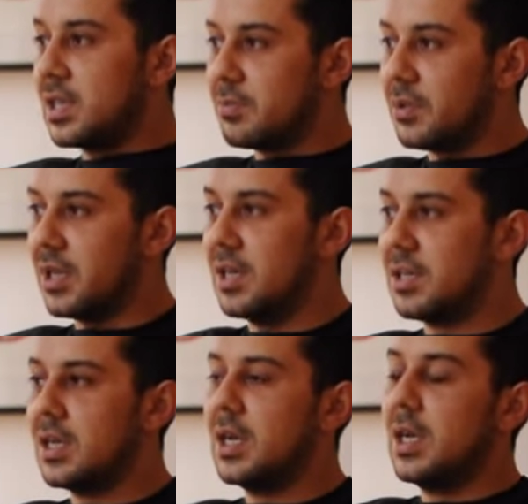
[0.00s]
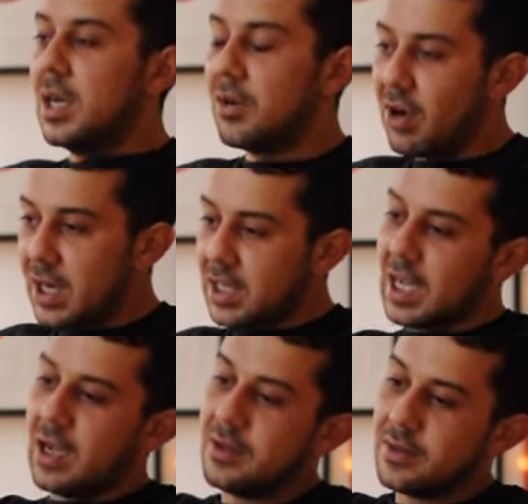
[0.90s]
disappeared. Running
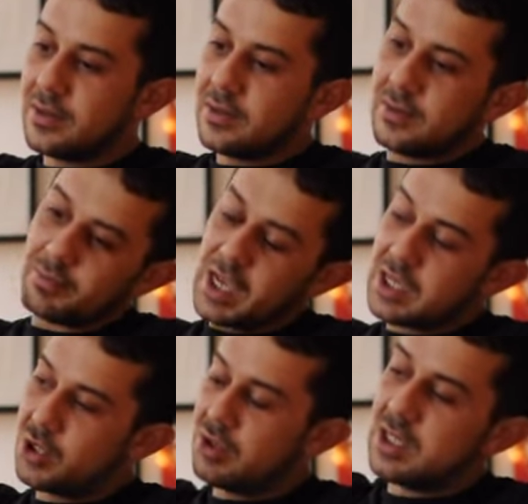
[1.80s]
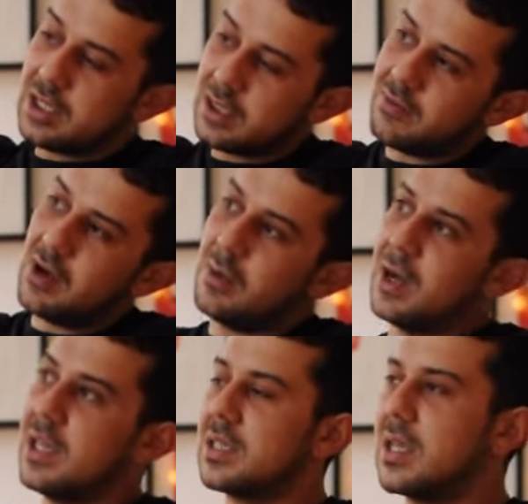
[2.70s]
down back streets into
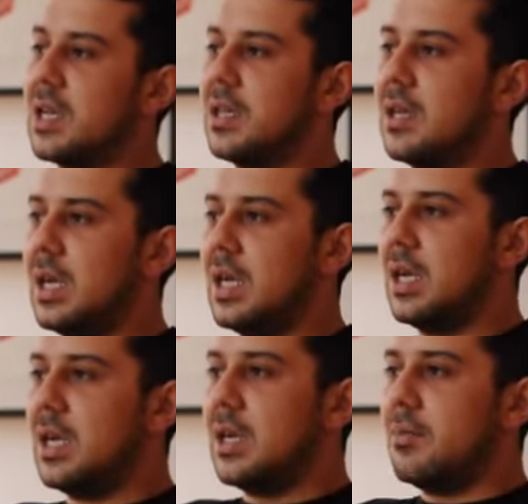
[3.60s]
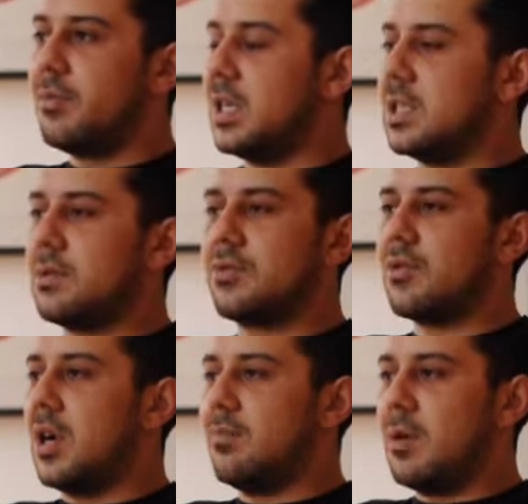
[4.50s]
Rolyway Estate, policeman's
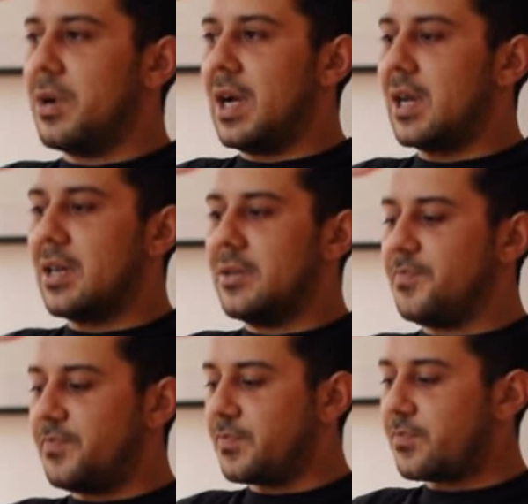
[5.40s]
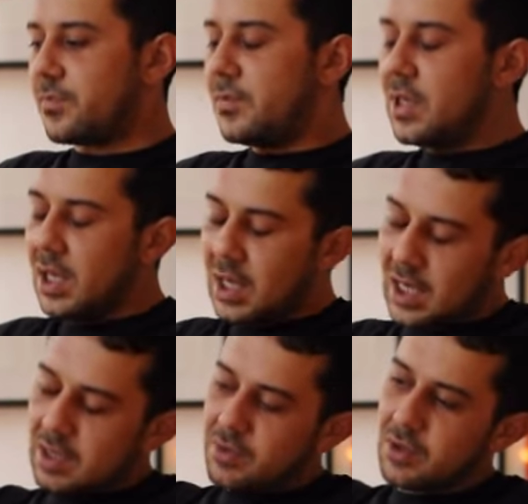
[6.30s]
right on my back.
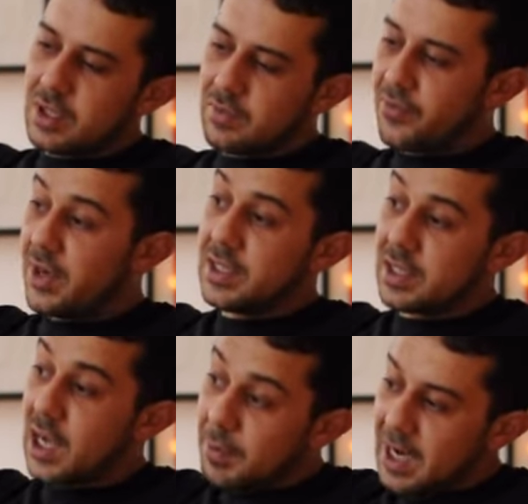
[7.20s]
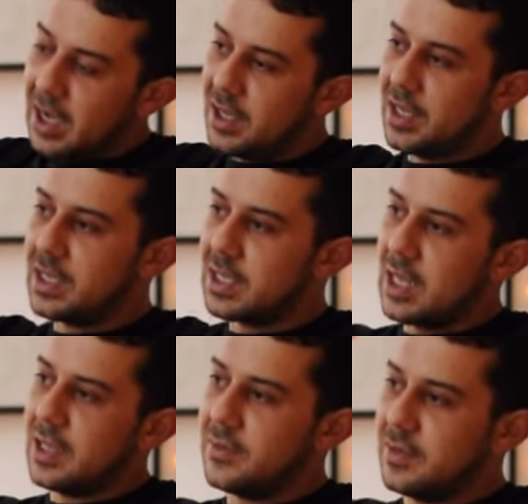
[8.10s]
Luckily, we saw some friends coming out of the
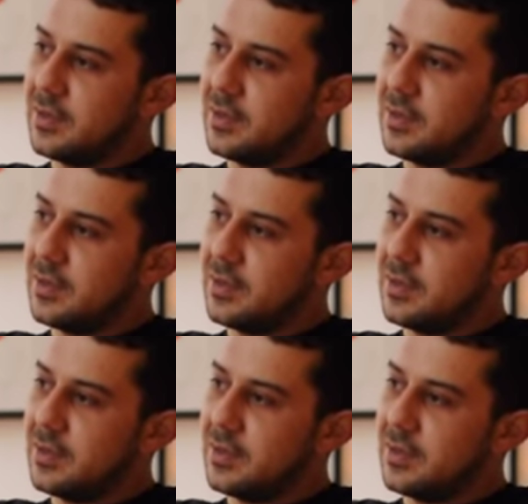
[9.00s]
estate.